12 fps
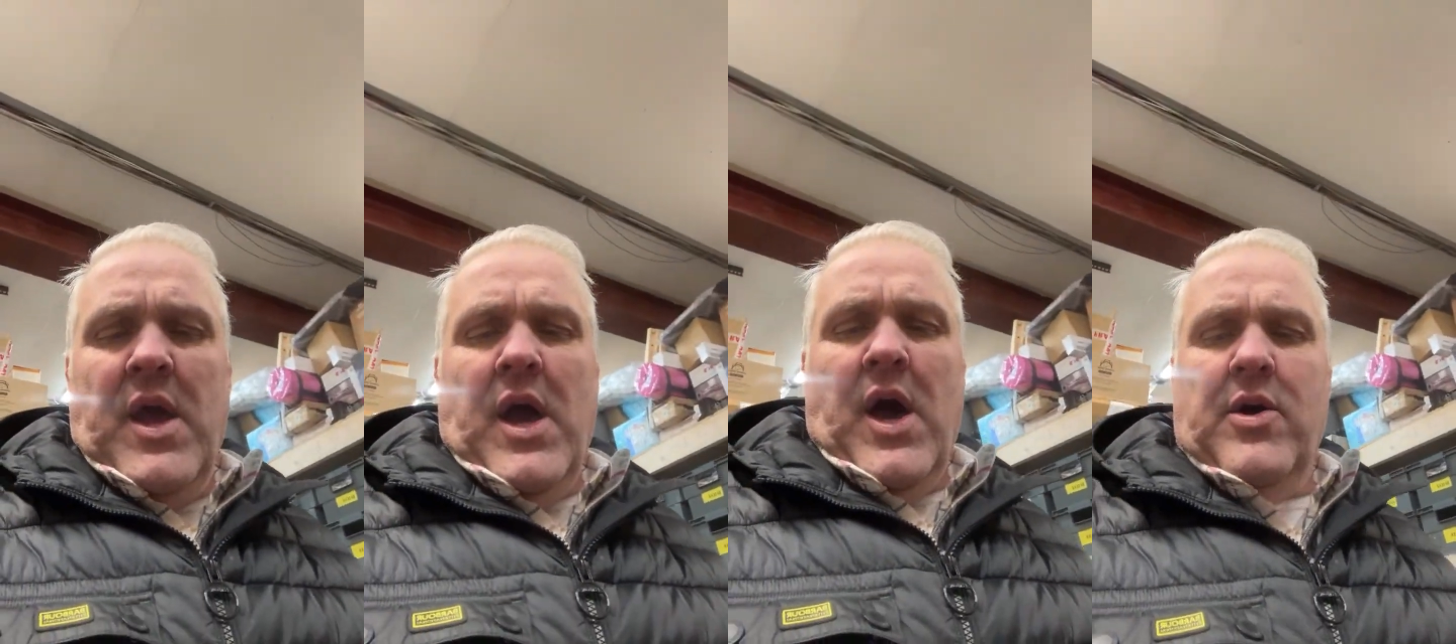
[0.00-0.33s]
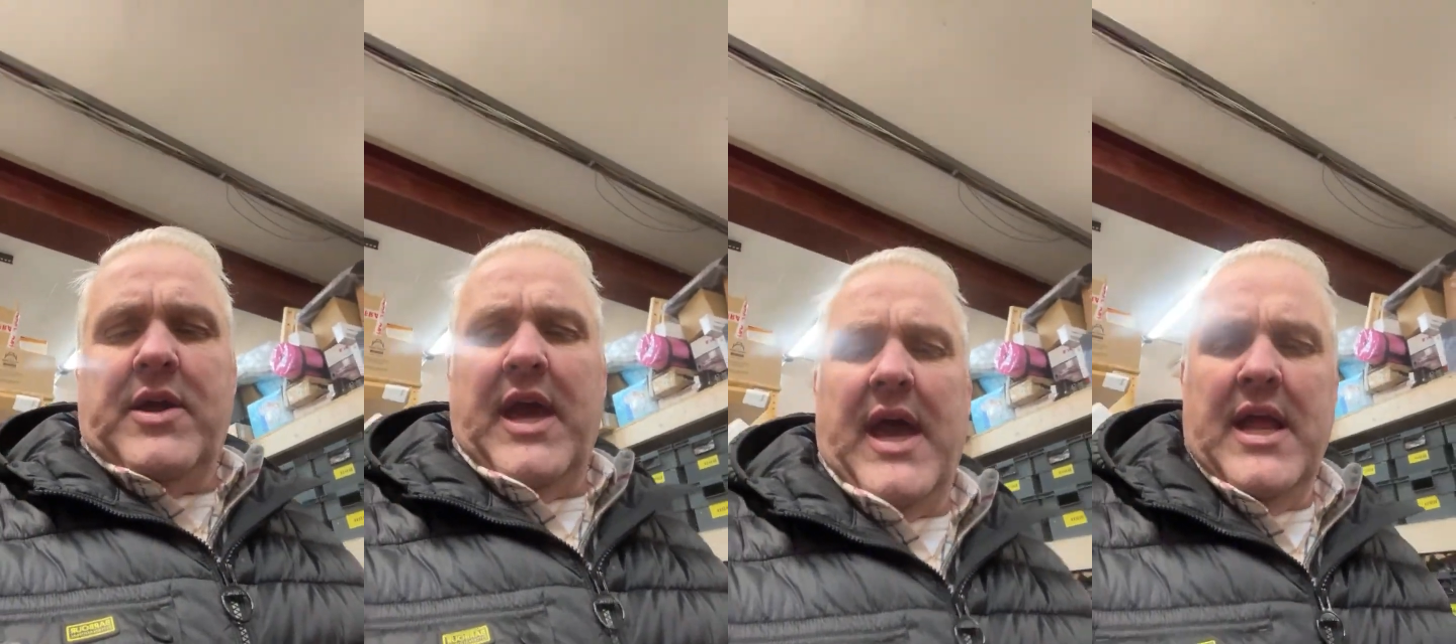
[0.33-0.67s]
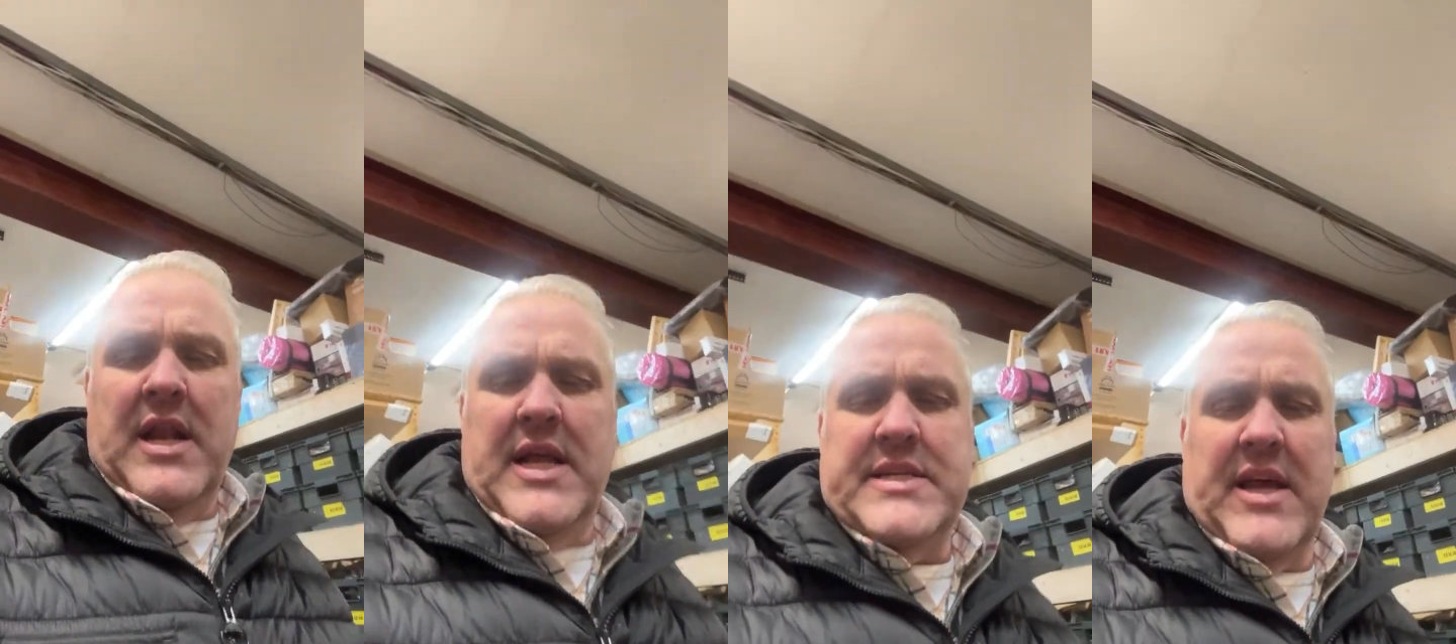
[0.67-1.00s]
Okay,
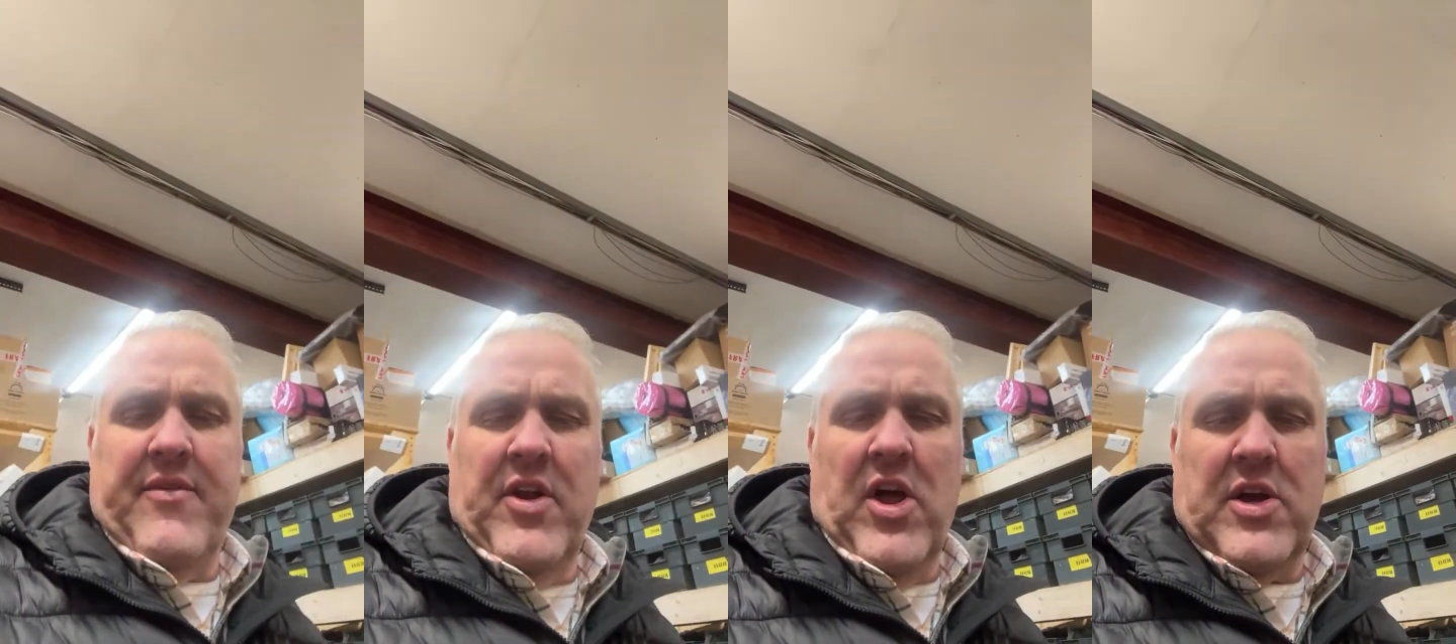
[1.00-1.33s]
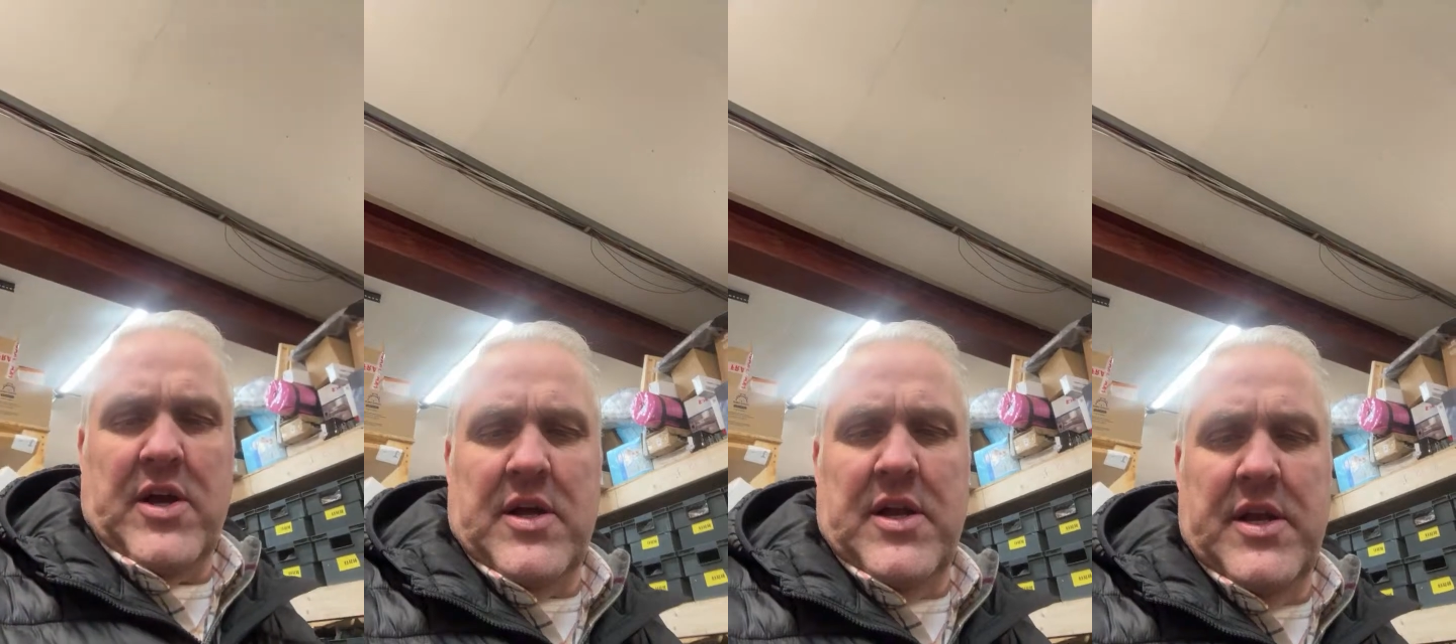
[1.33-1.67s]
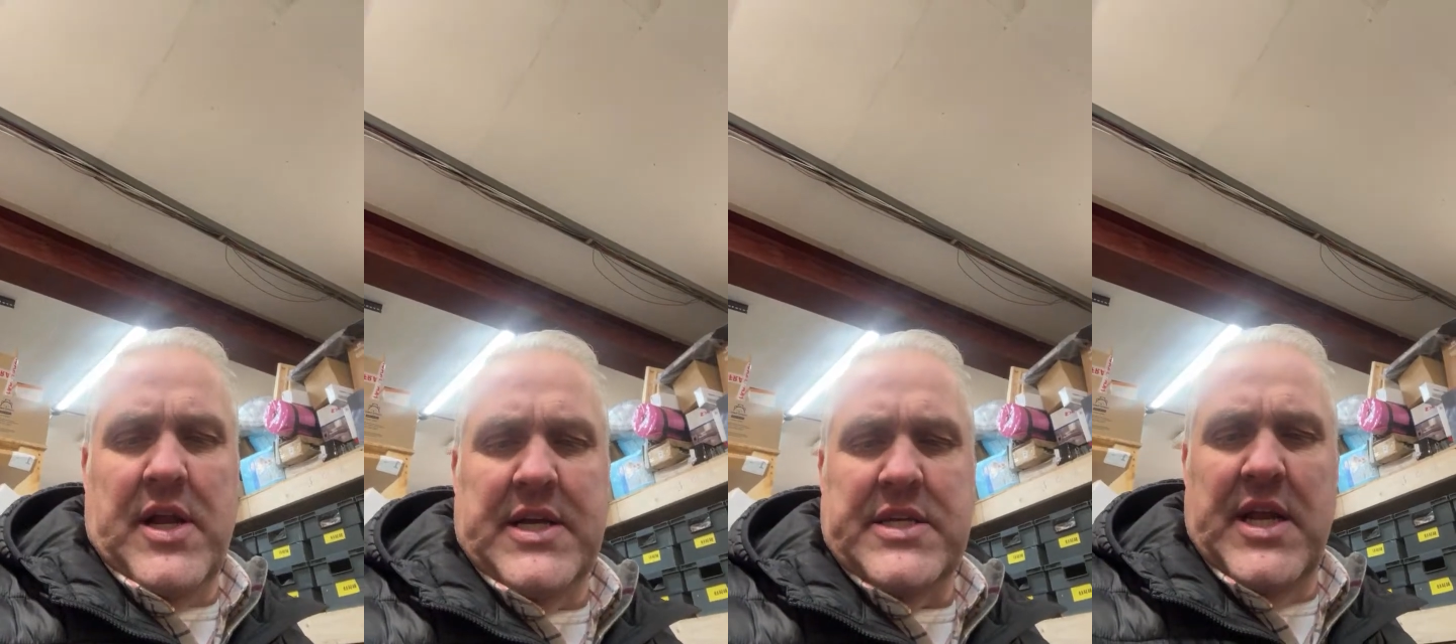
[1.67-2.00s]
let's have a look.
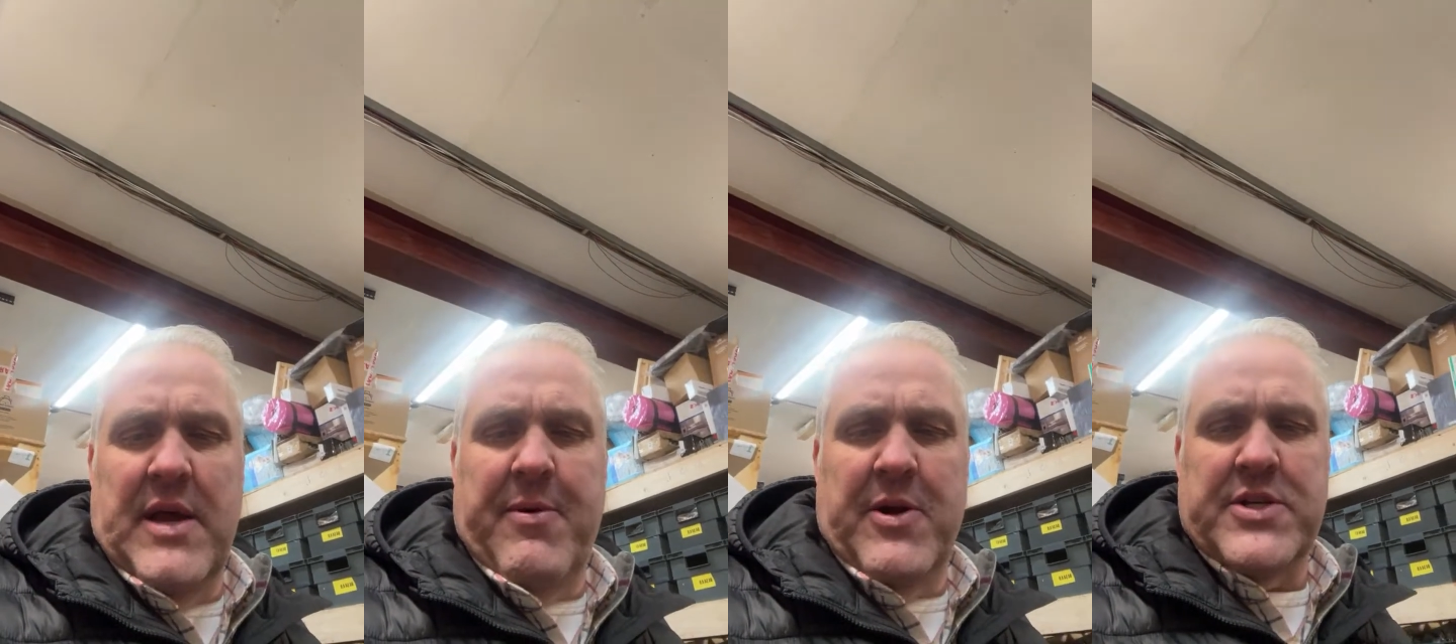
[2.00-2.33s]
Nice neighbour.